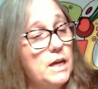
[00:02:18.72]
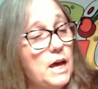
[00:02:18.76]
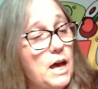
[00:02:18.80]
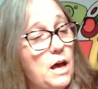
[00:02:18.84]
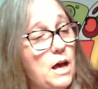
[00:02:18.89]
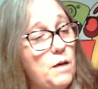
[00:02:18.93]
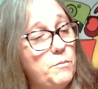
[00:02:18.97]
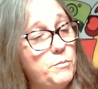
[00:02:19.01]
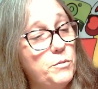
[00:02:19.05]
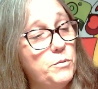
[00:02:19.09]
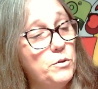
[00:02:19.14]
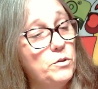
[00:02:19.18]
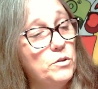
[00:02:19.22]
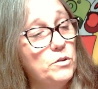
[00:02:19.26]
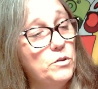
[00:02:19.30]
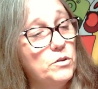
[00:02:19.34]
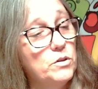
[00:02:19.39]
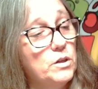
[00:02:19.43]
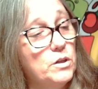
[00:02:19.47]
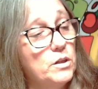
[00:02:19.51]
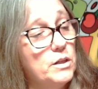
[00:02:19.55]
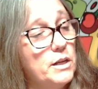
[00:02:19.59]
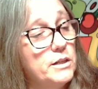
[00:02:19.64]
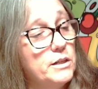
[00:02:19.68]
Apple,
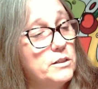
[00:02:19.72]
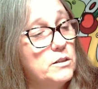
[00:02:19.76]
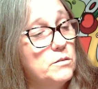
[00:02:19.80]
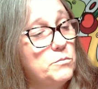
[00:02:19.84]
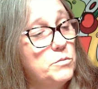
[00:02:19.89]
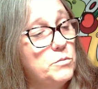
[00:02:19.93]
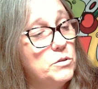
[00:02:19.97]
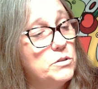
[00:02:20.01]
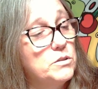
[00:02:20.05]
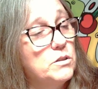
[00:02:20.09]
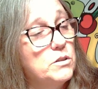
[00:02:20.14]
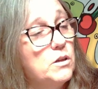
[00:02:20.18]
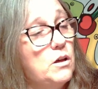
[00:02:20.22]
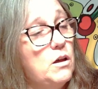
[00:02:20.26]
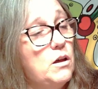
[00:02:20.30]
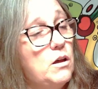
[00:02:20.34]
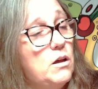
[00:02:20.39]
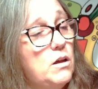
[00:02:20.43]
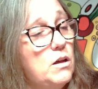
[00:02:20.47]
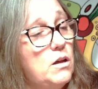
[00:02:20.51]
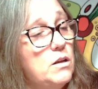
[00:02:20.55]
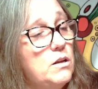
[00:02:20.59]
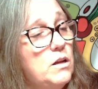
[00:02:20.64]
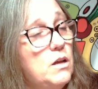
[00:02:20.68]
Collectibles
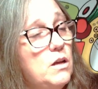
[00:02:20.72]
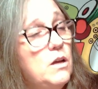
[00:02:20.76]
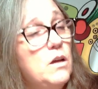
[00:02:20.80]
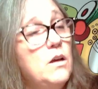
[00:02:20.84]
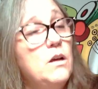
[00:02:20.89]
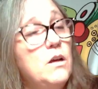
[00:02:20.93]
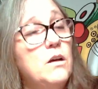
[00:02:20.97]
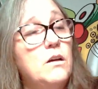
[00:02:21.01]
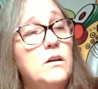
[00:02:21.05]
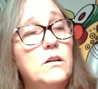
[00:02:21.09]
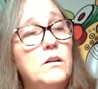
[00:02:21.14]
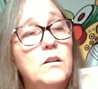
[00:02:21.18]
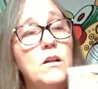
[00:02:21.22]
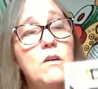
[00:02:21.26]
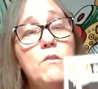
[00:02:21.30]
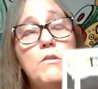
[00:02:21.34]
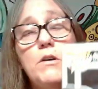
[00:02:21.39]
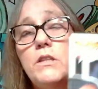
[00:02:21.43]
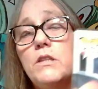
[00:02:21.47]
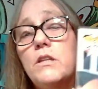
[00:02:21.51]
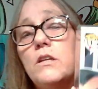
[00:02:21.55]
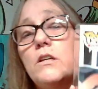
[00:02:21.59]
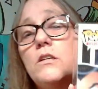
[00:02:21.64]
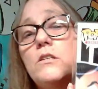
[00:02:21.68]
Con, Glow
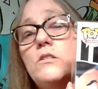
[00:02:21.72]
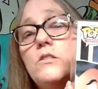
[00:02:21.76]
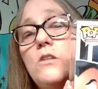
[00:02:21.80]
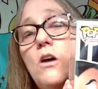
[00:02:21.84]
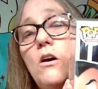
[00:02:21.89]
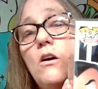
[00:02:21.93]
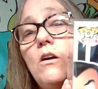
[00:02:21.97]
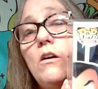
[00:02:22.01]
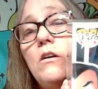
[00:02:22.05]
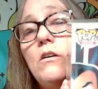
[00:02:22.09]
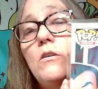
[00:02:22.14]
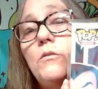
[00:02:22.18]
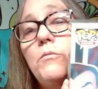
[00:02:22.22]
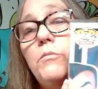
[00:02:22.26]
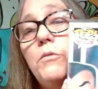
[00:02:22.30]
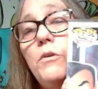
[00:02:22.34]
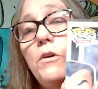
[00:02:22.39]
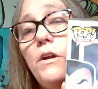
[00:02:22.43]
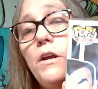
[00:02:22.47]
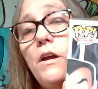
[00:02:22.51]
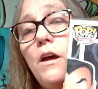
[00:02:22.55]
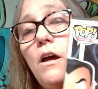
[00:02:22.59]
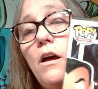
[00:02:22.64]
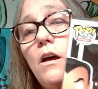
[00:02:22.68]
in the Dark.
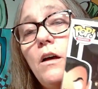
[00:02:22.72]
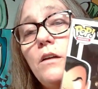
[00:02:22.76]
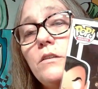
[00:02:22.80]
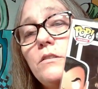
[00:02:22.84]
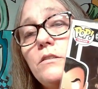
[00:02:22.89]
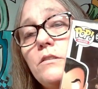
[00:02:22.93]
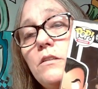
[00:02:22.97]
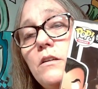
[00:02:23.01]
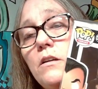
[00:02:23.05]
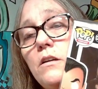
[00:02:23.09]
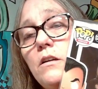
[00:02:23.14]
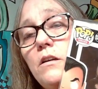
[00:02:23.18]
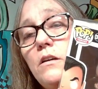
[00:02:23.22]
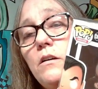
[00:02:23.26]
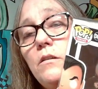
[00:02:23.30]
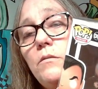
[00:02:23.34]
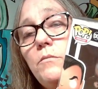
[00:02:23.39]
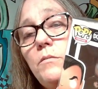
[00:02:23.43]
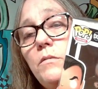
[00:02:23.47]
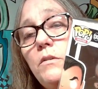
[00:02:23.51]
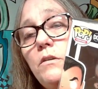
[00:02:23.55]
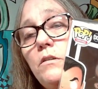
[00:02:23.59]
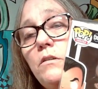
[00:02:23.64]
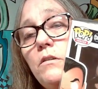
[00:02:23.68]
Pretty
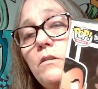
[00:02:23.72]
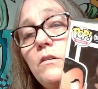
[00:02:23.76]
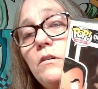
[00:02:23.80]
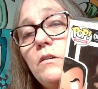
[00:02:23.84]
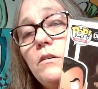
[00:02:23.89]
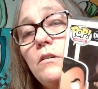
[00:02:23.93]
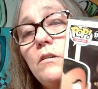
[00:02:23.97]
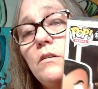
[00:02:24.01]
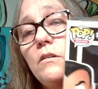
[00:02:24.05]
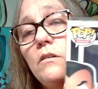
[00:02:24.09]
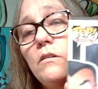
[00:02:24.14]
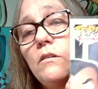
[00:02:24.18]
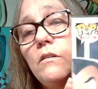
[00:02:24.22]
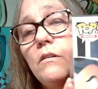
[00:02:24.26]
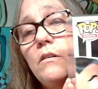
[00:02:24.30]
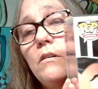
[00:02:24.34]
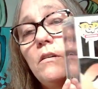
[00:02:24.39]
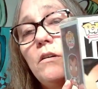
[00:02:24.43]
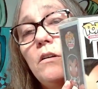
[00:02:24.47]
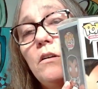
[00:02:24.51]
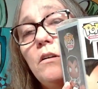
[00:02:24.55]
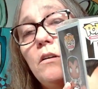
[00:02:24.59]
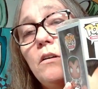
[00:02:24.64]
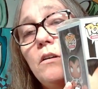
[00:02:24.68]
awesome.
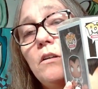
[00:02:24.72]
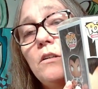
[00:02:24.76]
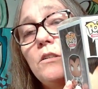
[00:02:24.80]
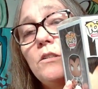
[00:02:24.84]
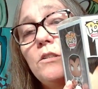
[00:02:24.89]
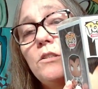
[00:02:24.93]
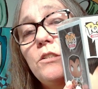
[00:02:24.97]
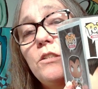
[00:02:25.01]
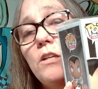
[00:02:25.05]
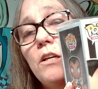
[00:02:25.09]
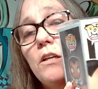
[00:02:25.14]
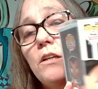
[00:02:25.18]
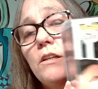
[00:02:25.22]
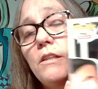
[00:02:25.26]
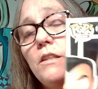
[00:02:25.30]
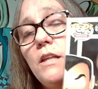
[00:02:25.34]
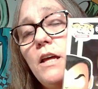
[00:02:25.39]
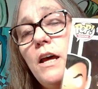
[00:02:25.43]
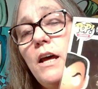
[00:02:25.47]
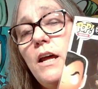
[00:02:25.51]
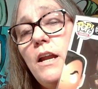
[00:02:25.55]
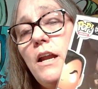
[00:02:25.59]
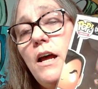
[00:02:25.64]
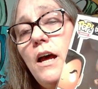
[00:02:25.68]
Check
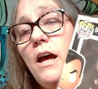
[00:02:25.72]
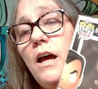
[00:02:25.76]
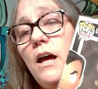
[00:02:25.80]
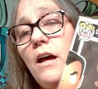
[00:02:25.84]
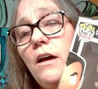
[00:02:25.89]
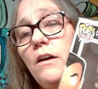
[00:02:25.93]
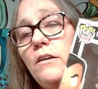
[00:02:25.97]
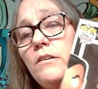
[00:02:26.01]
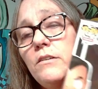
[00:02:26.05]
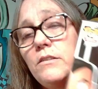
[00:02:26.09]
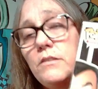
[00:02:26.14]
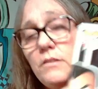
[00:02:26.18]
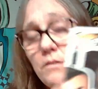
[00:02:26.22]
that out.